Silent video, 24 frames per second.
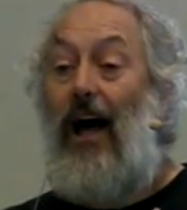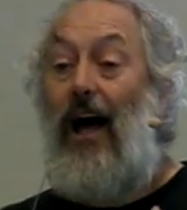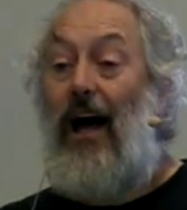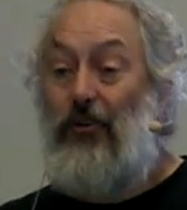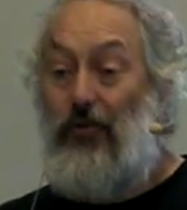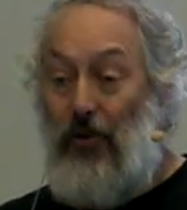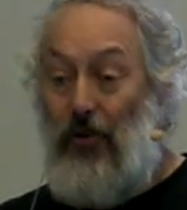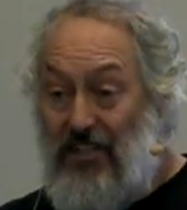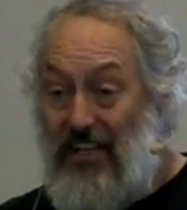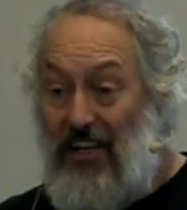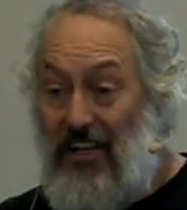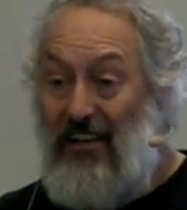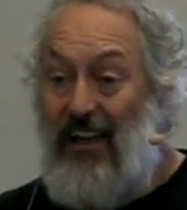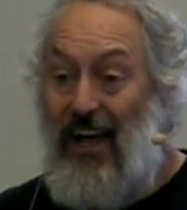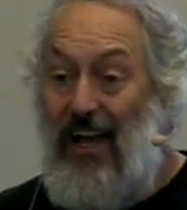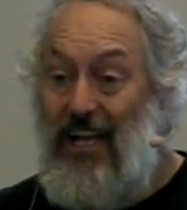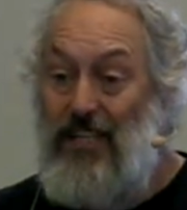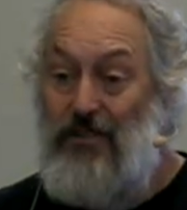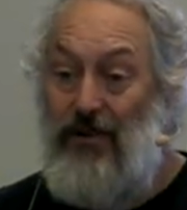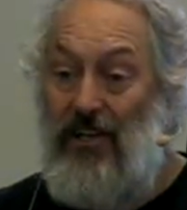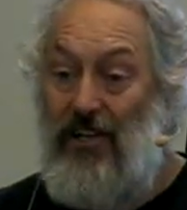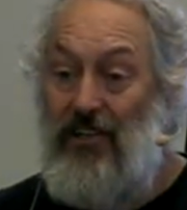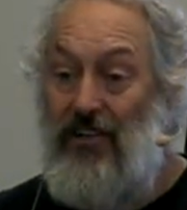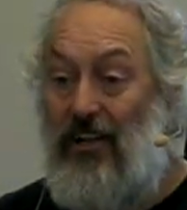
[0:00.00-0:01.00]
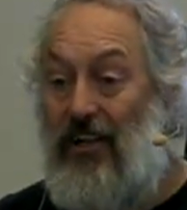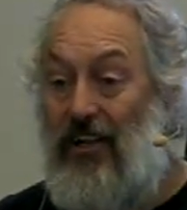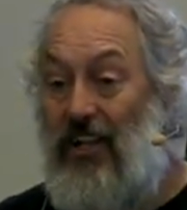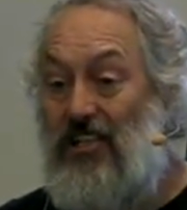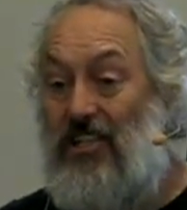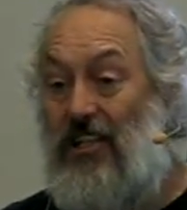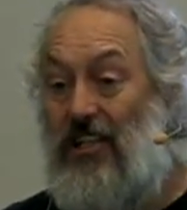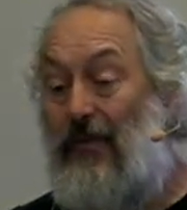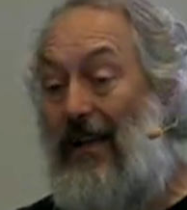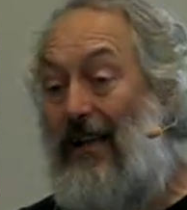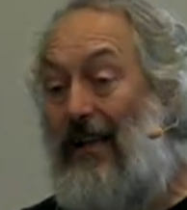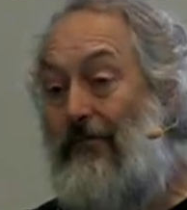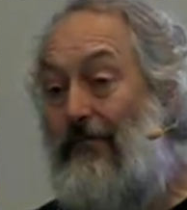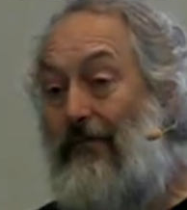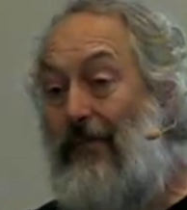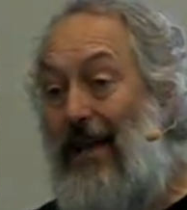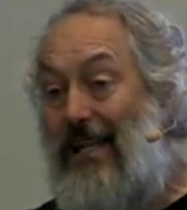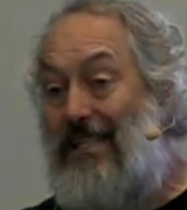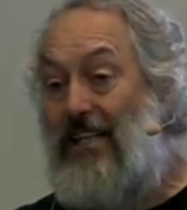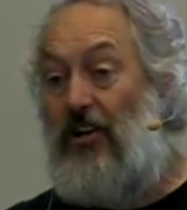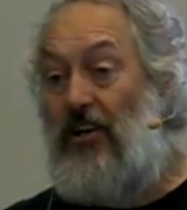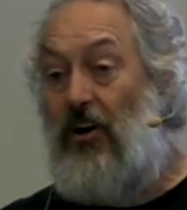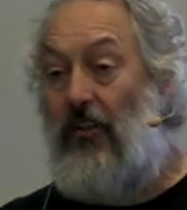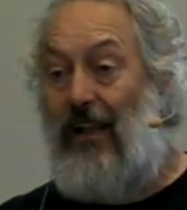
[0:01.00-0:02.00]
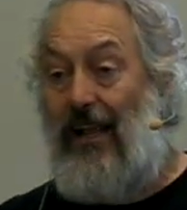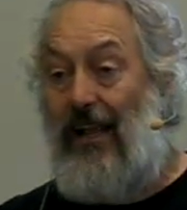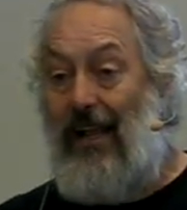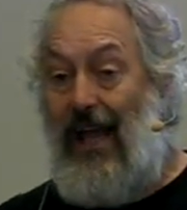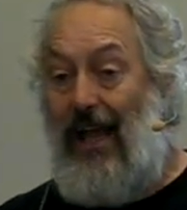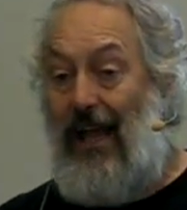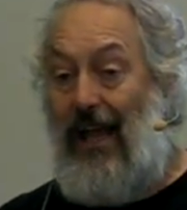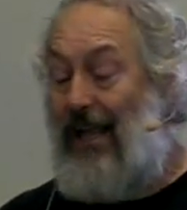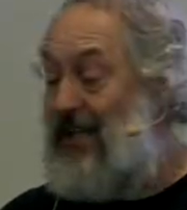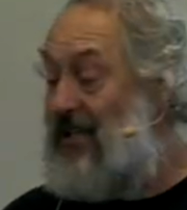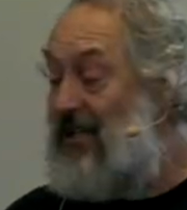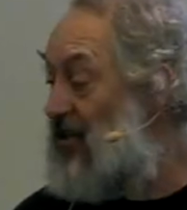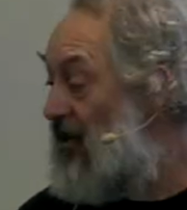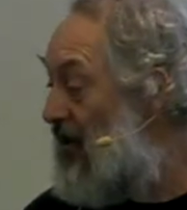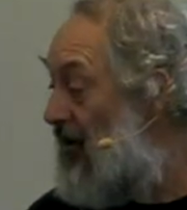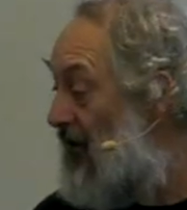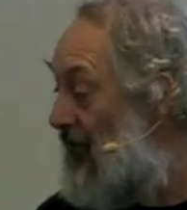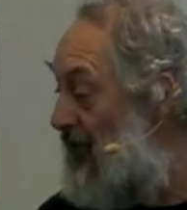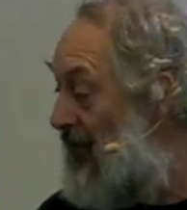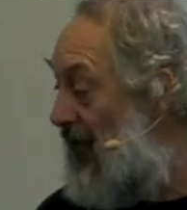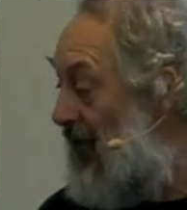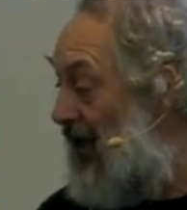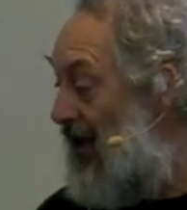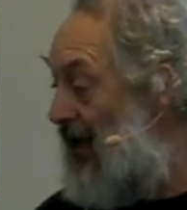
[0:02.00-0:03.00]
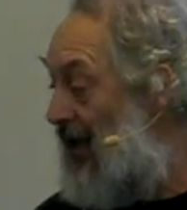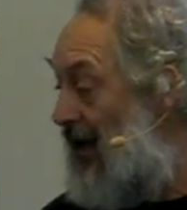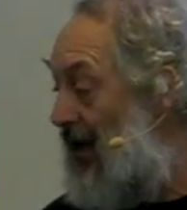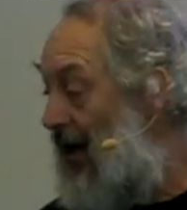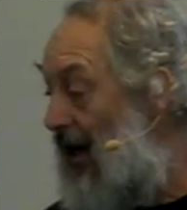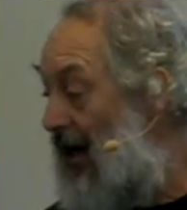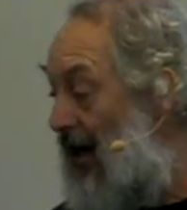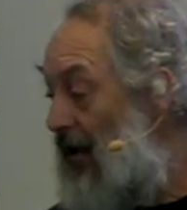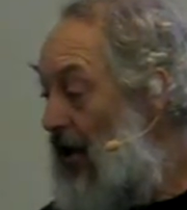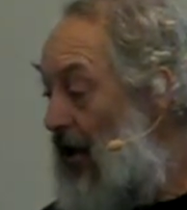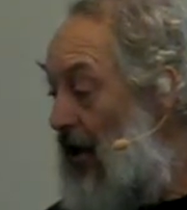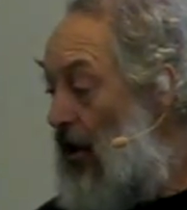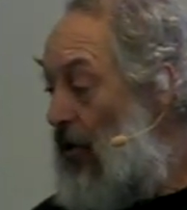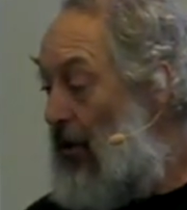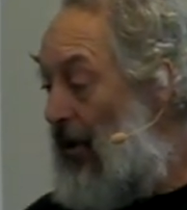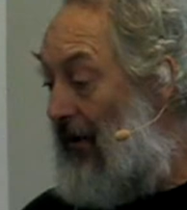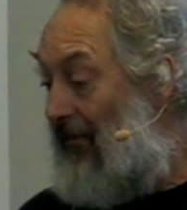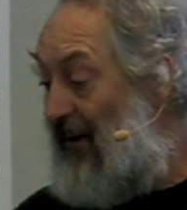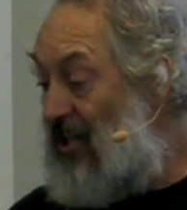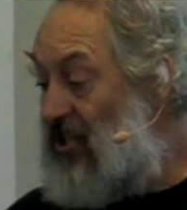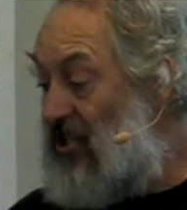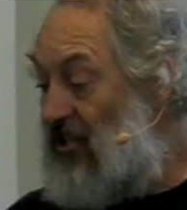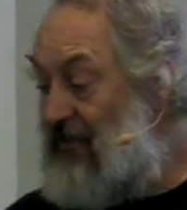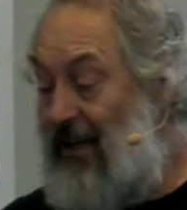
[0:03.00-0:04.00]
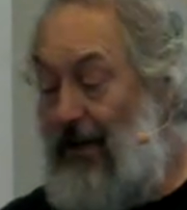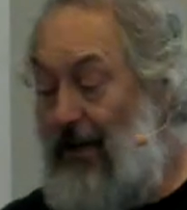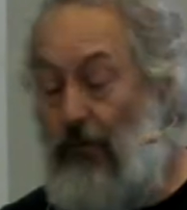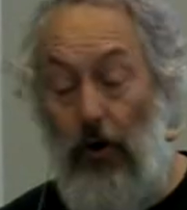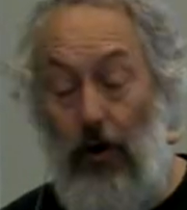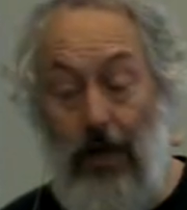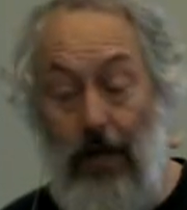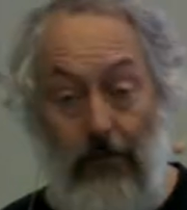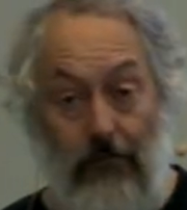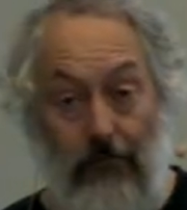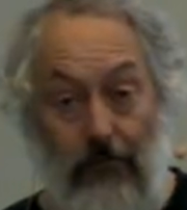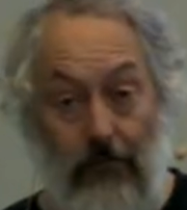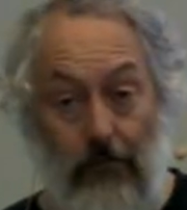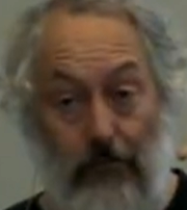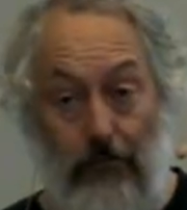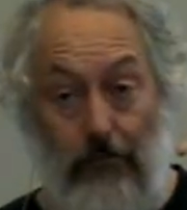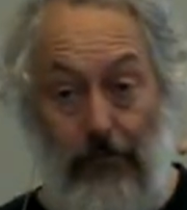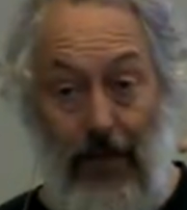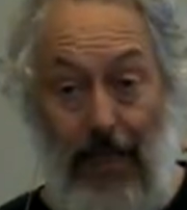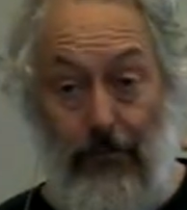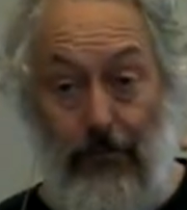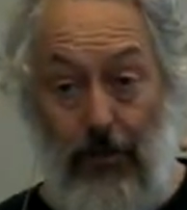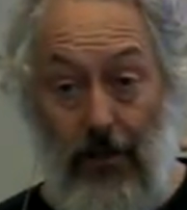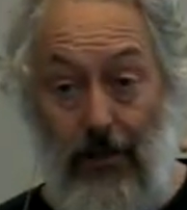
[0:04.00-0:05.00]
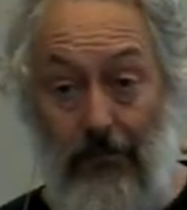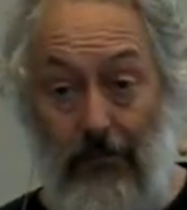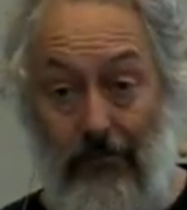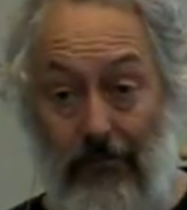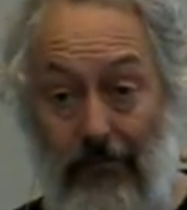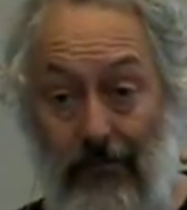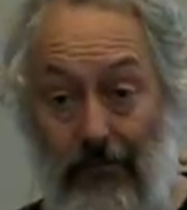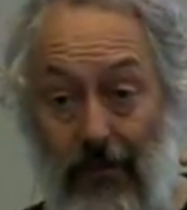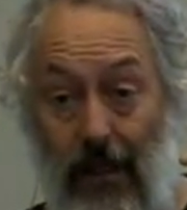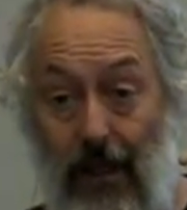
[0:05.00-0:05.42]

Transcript: I'd also like to acknowledge that we're meeting on the land of the uh, Wurundjeri Woi people